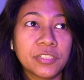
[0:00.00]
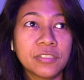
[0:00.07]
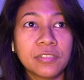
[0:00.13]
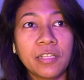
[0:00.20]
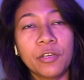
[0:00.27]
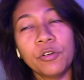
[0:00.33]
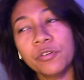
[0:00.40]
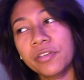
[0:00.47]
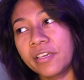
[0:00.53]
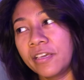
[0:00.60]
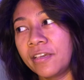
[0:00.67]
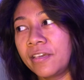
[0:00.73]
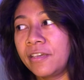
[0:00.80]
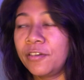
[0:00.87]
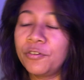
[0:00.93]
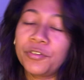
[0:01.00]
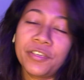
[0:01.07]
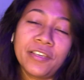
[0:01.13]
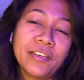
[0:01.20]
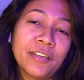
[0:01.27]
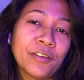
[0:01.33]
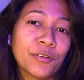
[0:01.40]
just like, okay,
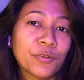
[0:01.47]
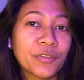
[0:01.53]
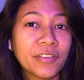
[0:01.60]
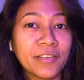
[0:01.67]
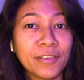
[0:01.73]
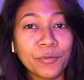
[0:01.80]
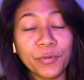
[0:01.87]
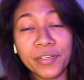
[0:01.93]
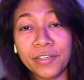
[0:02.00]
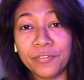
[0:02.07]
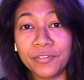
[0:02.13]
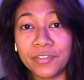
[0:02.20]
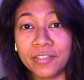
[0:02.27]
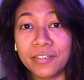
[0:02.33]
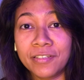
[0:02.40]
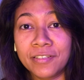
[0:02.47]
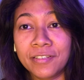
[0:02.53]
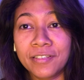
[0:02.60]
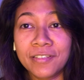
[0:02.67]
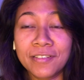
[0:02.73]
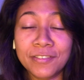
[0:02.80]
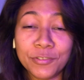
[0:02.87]
whatever,
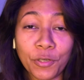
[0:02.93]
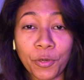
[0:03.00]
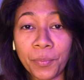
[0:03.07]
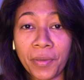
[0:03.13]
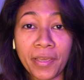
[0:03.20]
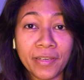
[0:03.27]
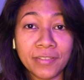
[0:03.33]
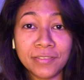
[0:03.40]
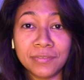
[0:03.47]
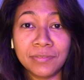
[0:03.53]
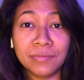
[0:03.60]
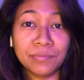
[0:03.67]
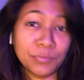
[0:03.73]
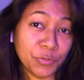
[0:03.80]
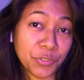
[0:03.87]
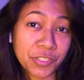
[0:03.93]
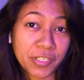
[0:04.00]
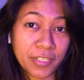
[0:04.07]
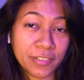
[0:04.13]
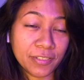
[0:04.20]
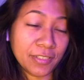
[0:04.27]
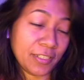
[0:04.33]
doormat
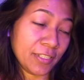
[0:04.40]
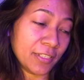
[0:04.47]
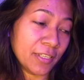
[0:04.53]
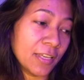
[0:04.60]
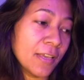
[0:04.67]
bullshit thing.